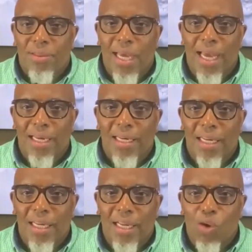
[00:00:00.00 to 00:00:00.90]
that
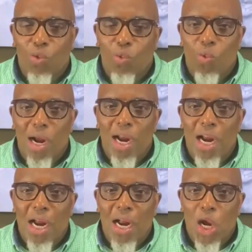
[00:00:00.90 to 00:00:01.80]

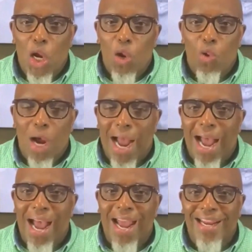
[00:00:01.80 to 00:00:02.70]
where
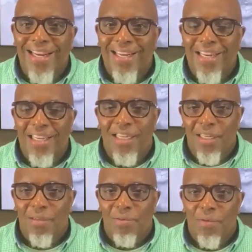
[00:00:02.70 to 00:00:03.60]
I
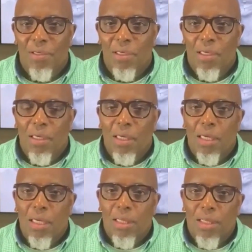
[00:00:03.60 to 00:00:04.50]
live,
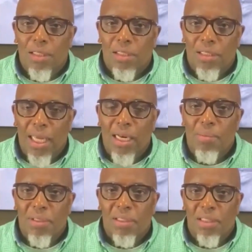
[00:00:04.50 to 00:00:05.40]
the state
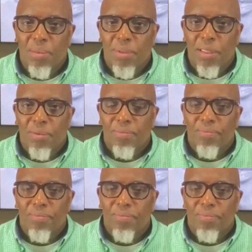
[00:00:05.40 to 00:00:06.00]
of Mississippi,